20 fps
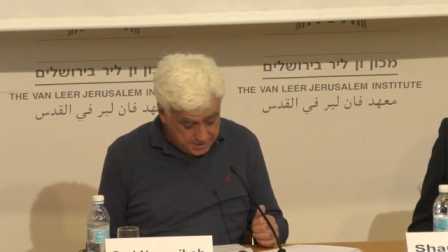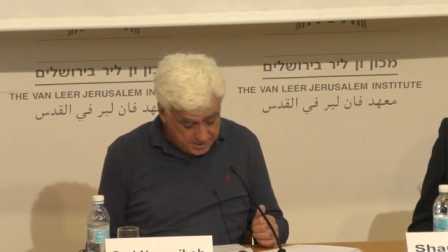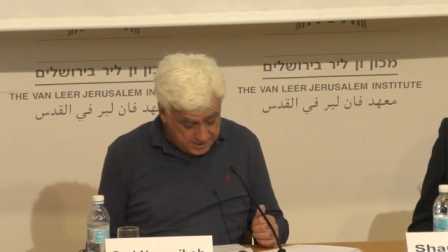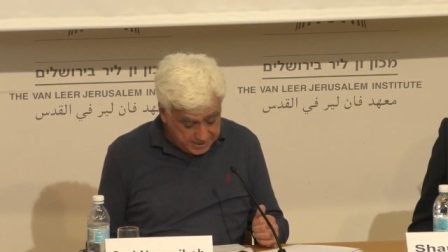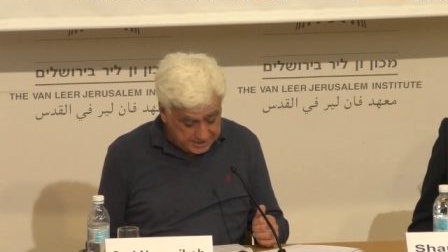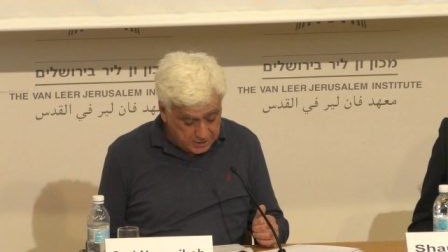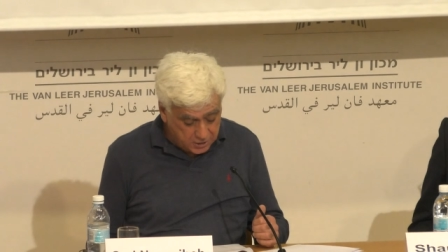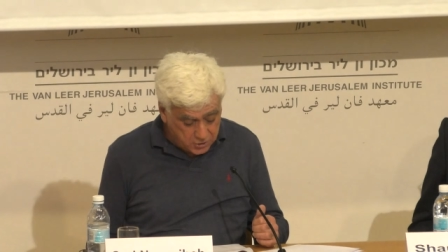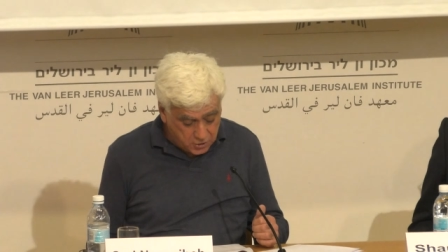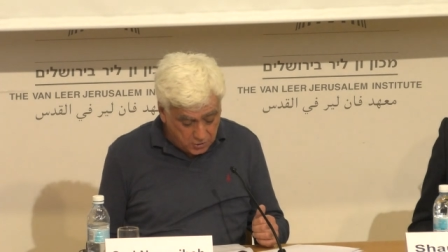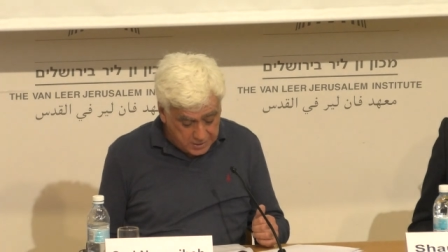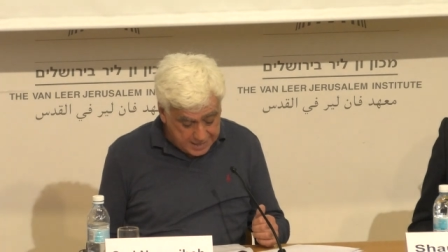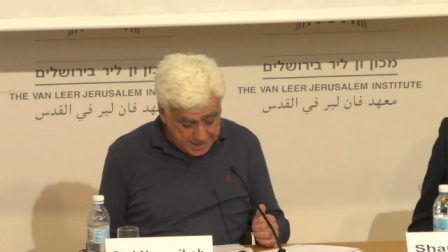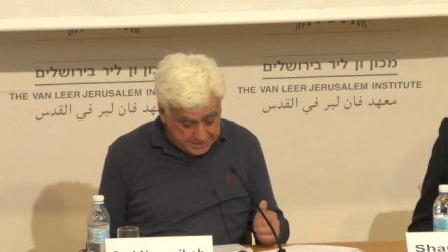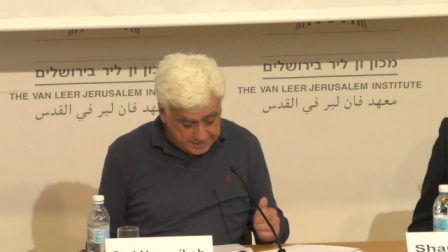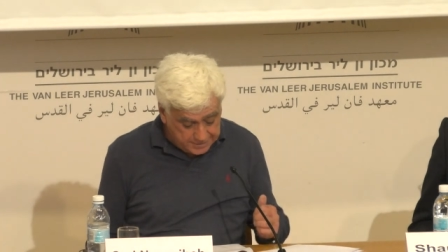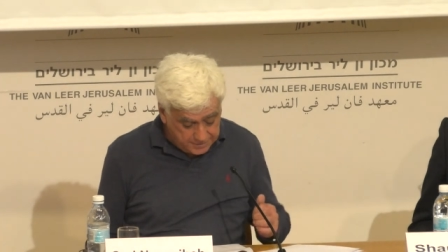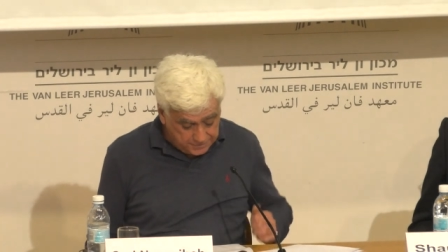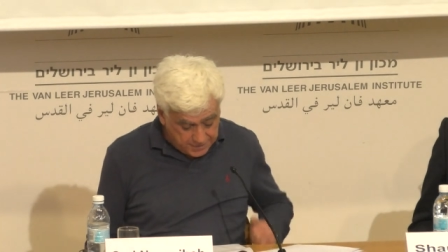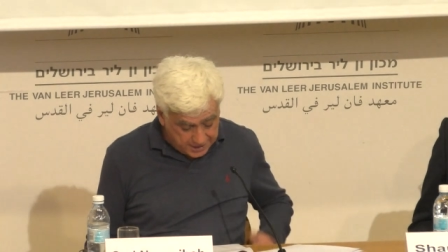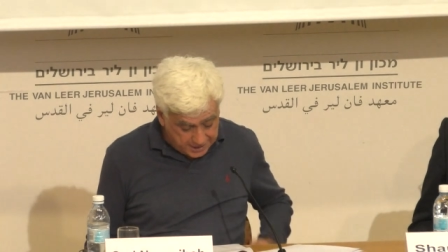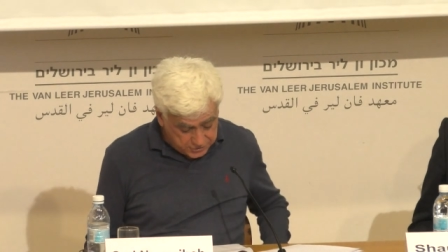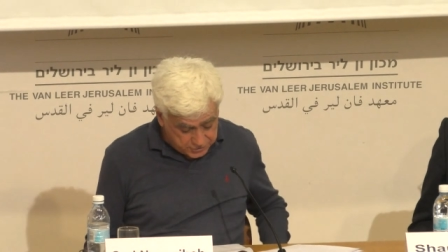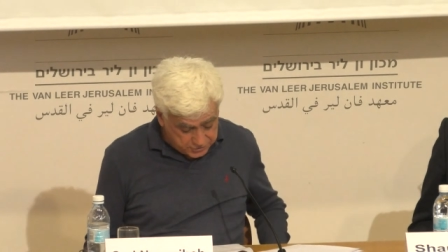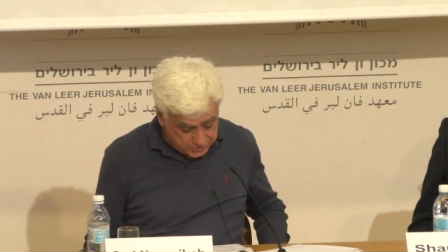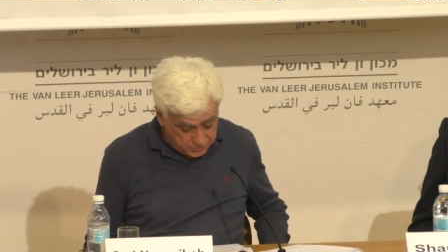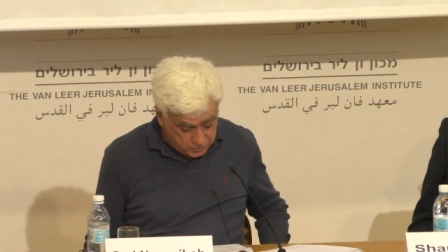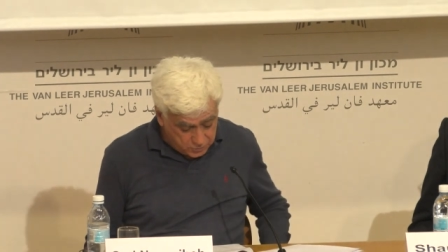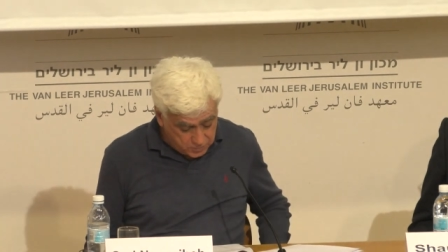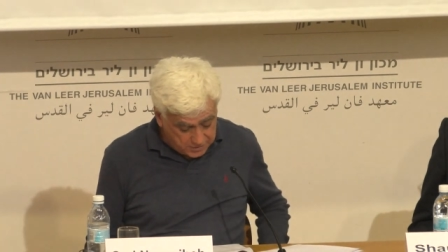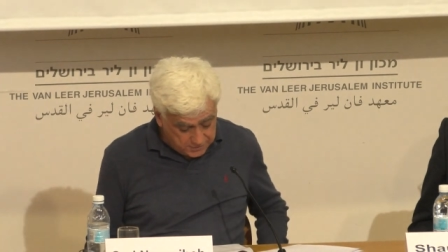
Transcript: that a collective action to